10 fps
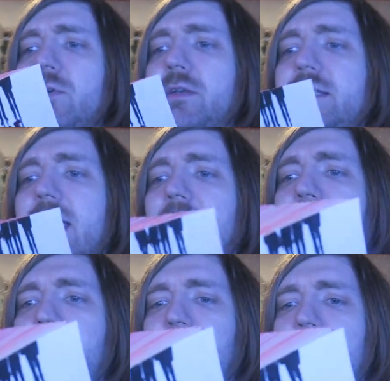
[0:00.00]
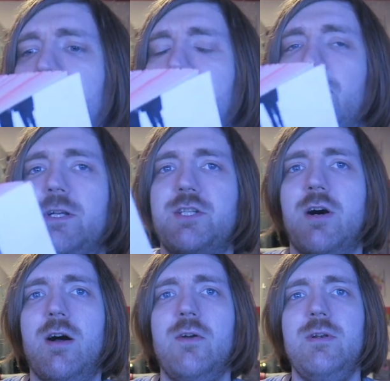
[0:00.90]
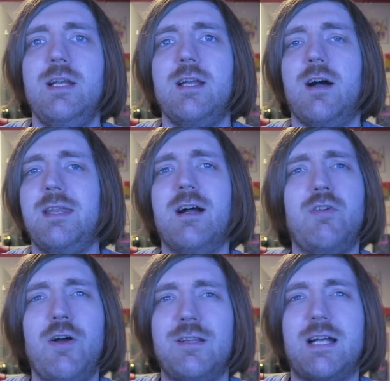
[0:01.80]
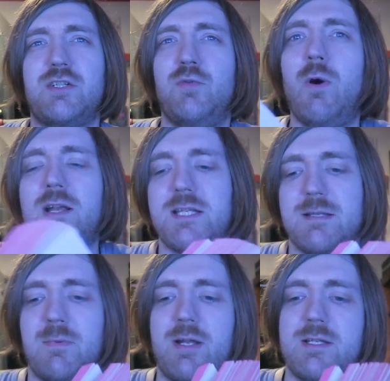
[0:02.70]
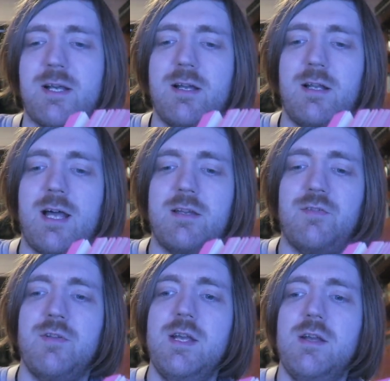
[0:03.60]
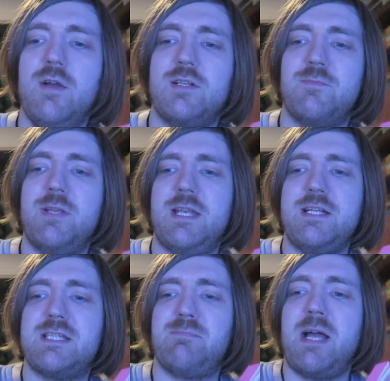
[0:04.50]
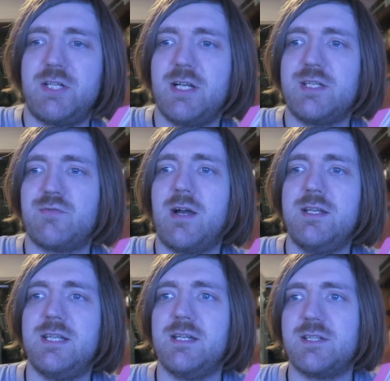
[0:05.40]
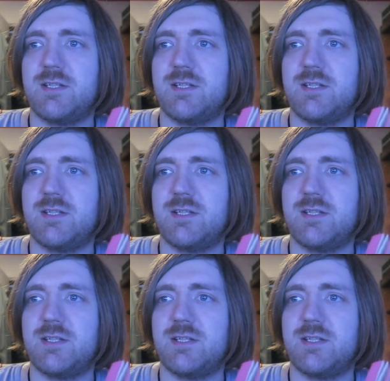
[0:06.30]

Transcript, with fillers: the word telenovela, which not only, I think I've heard that twice in my entire life within specialist writing